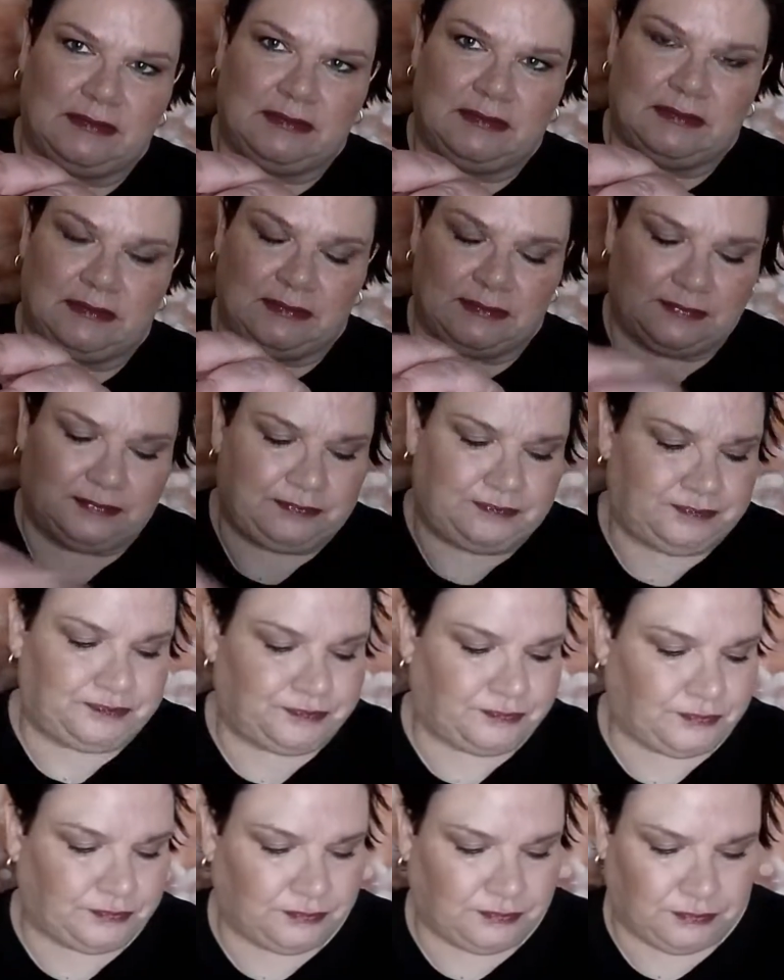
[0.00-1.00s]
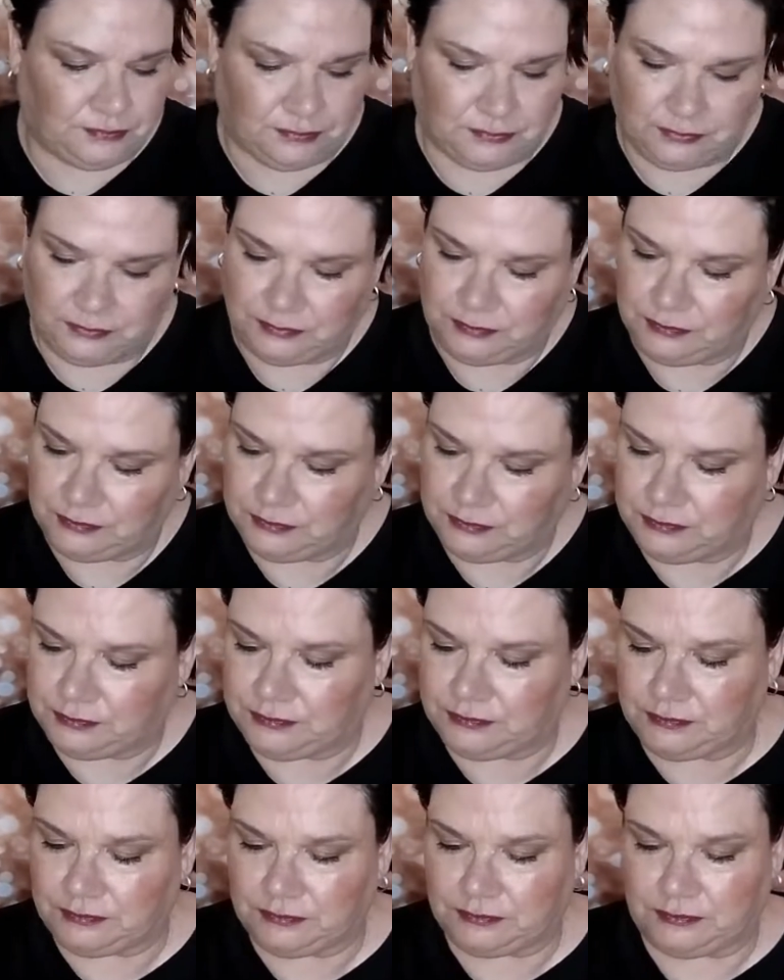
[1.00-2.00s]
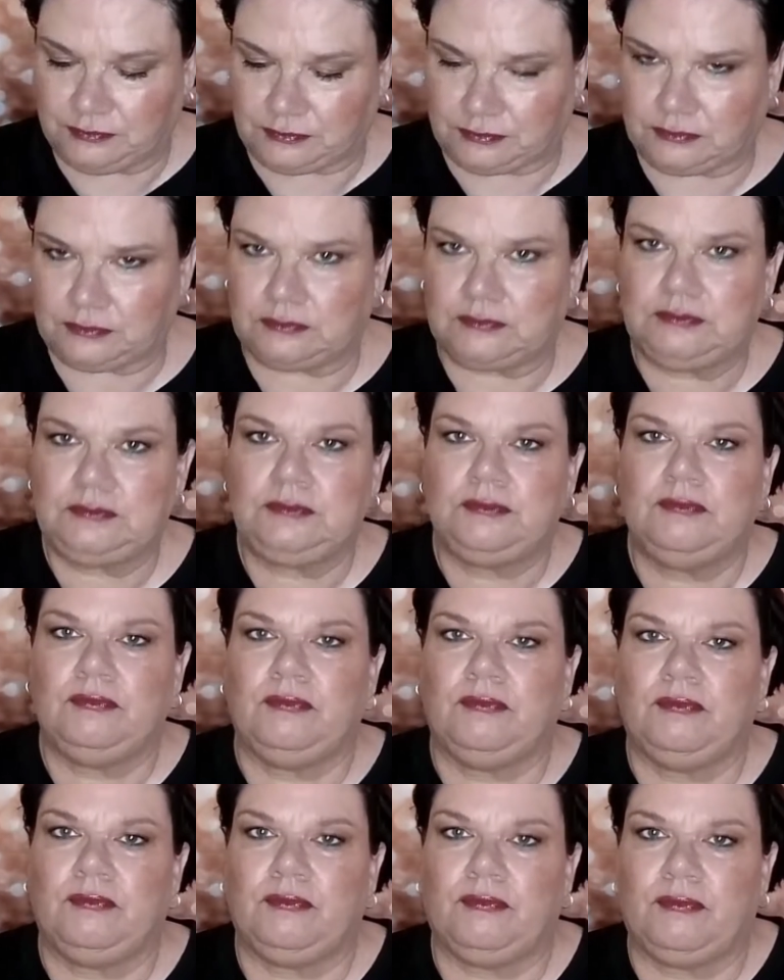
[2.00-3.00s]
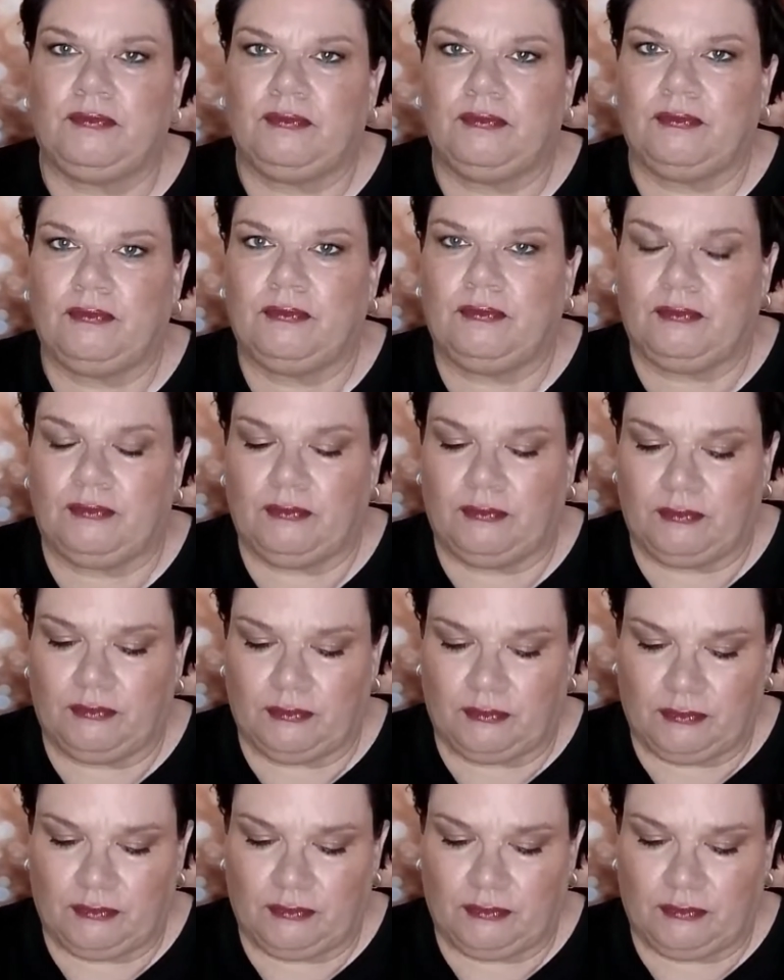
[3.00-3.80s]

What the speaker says: (no one is talking)